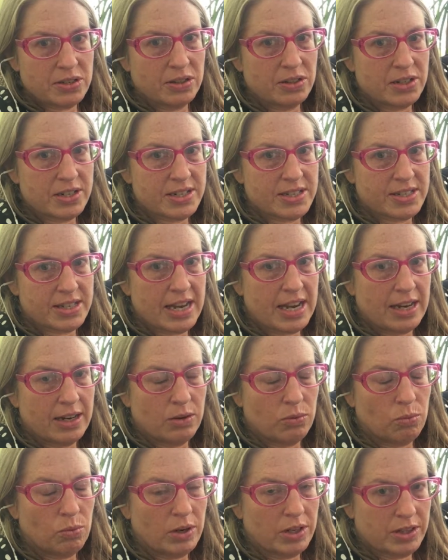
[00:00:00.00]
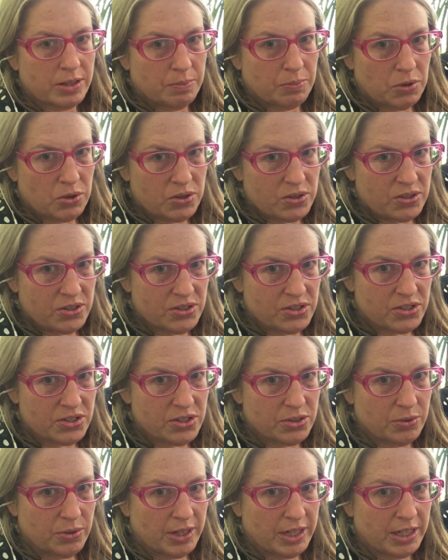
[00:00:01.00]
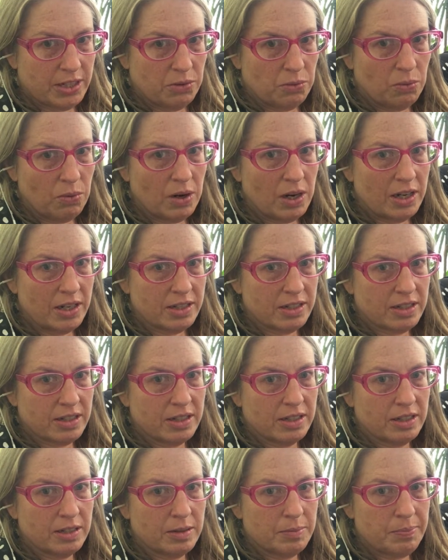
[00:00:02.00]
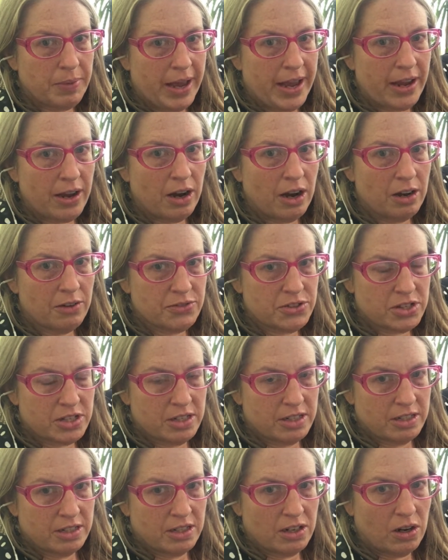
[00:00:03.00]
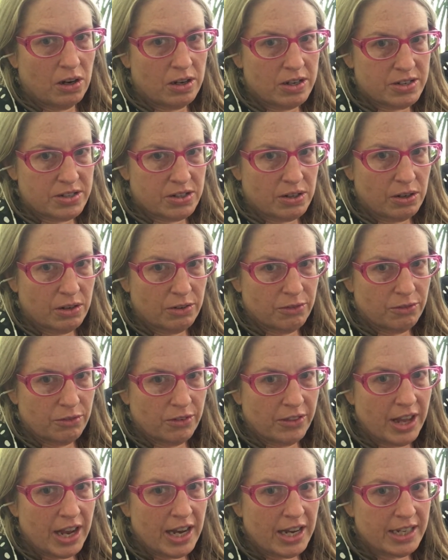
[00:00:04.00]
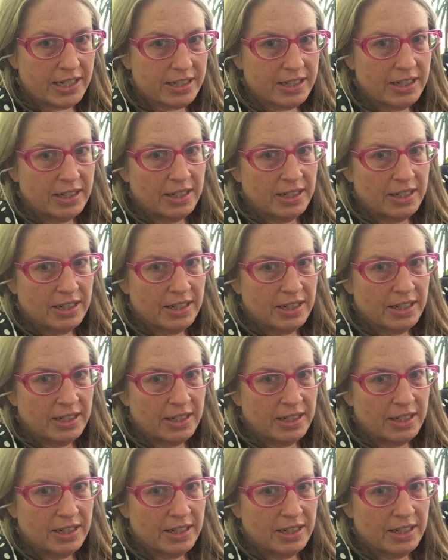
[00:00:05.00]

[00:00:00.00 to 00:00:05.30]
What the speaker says: looks at what the person's doing and what the payoffs and costs are for that.